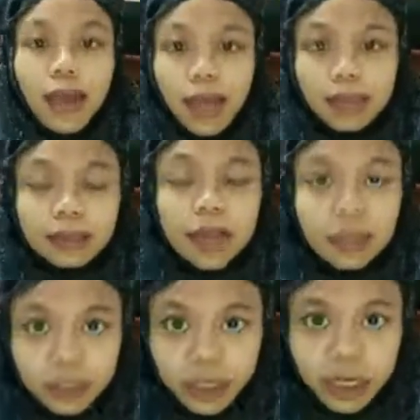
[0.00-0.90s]
And
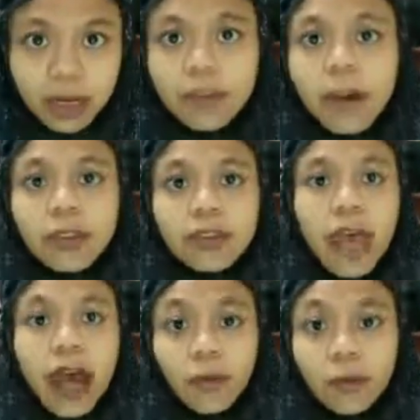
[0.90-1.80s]
conclusion about
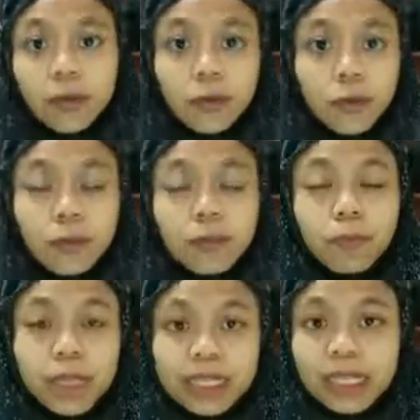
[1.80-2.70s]
our group
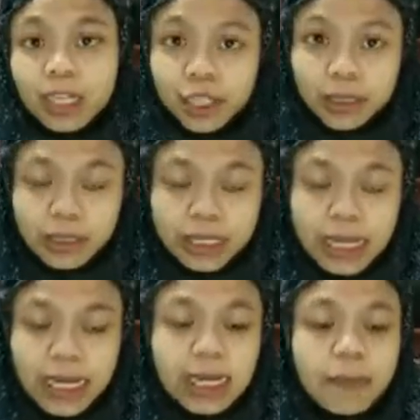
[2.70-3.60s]
presentation
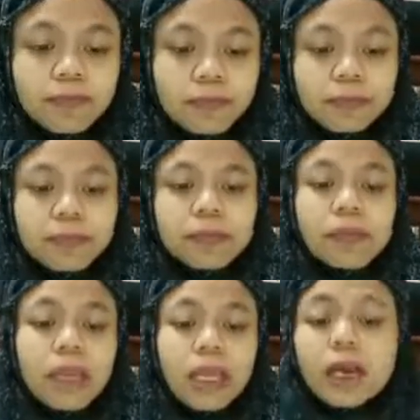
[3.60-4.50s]
today:
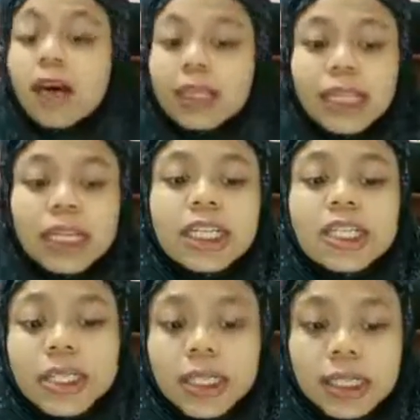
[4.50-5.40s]
Old
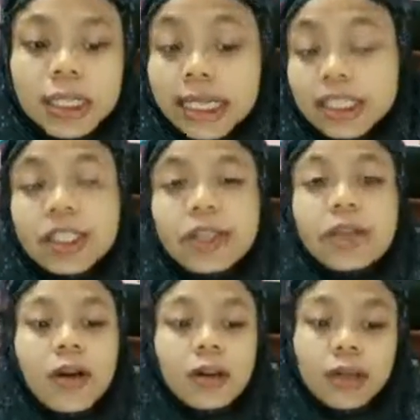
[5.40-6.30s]
English literature,
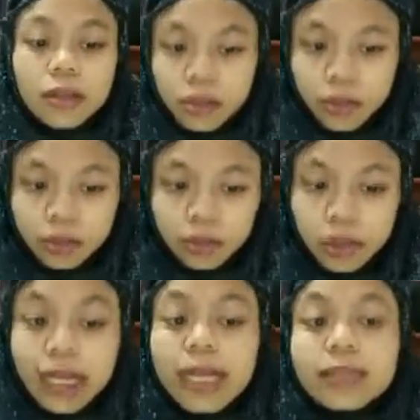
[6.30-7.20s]
or also
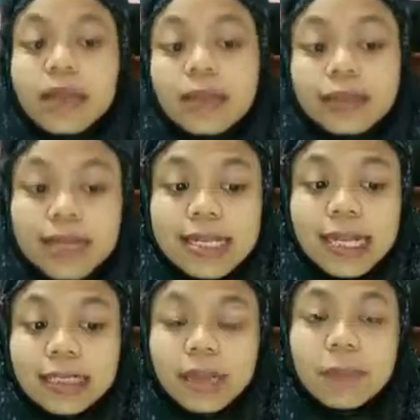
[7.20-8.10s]
known as
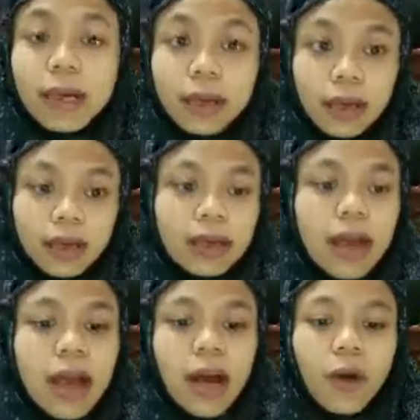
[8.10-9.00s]
Anglo-Saxon period,
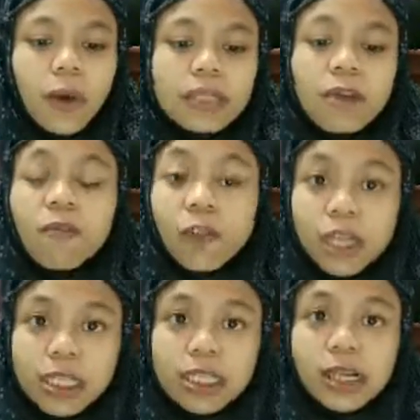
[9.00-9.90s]
was the
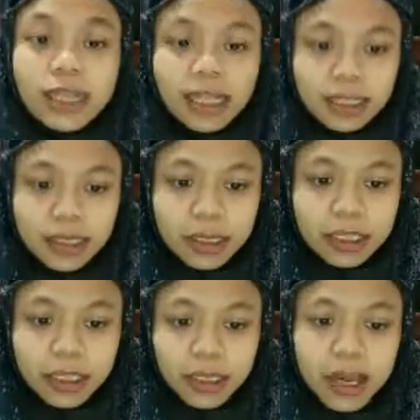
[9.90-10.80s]
first
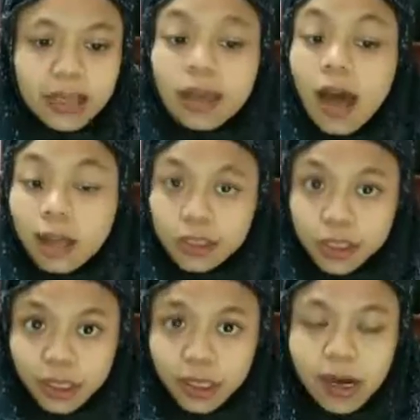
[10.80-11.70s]
literature and
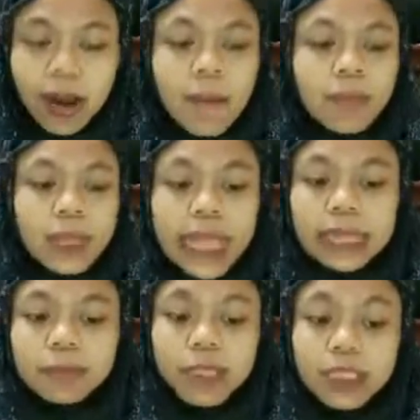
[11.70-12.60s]
culture
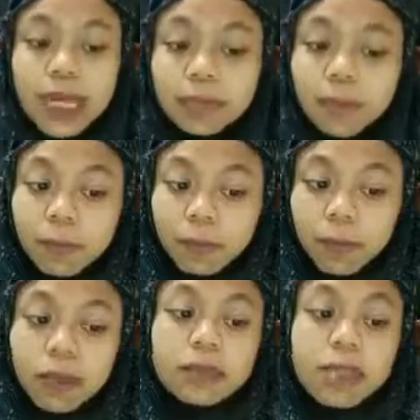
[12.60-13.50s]
that Britain
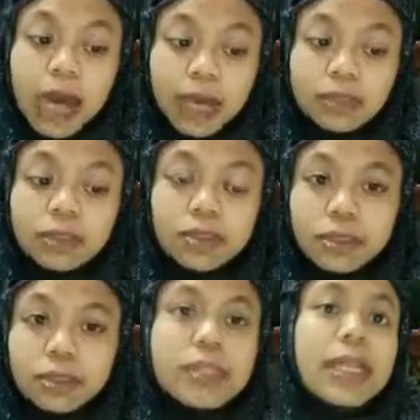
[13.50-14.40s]
people got
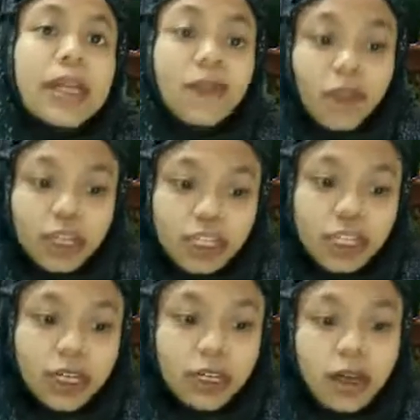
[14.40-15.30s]
due to the
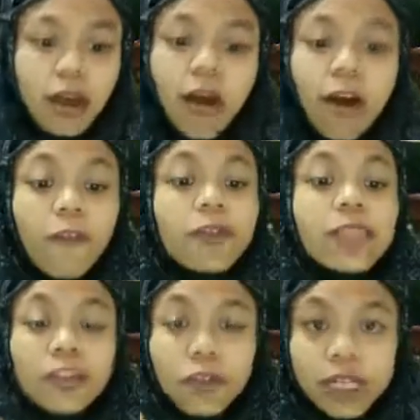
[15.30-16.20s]
invasion of
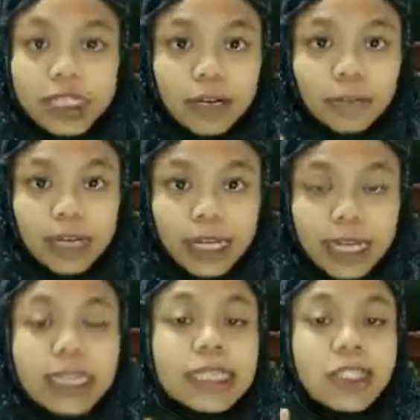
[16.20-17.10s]
3
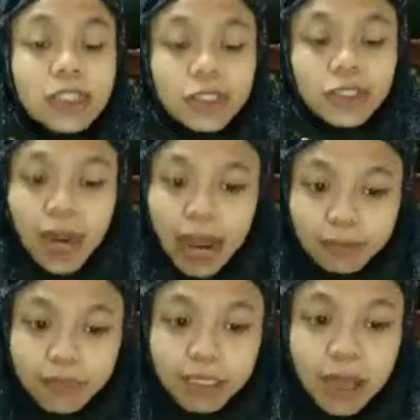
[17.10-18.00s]
Germanic
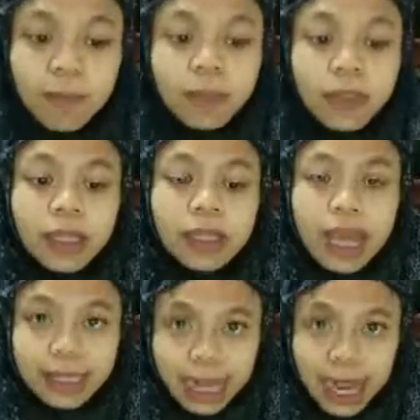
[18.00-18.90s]
tribes
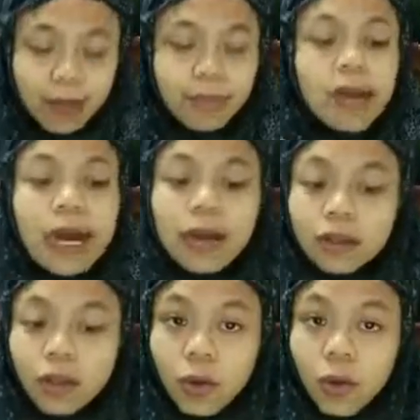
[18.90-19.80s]
that time:
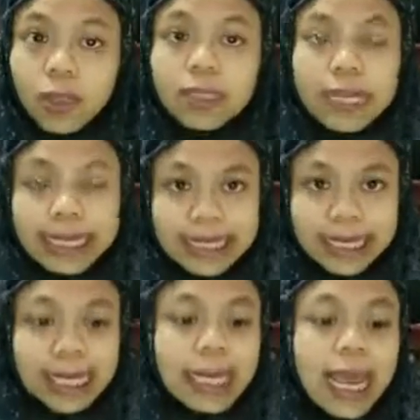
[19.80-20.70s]
Anglo,
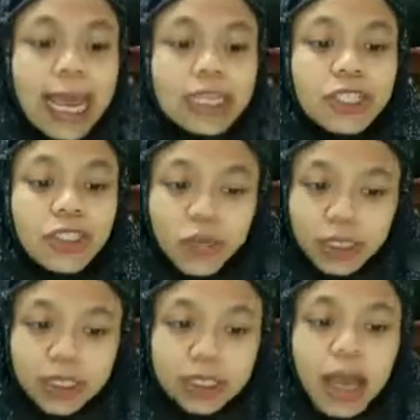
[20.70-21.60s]
Saxon, and
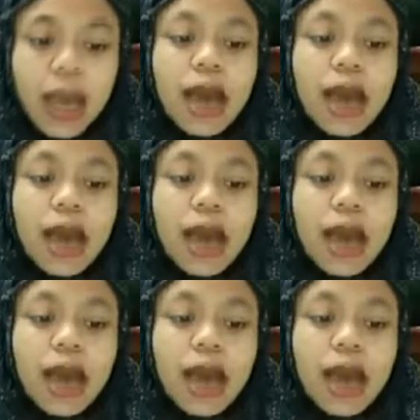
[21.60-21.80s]
Jutes.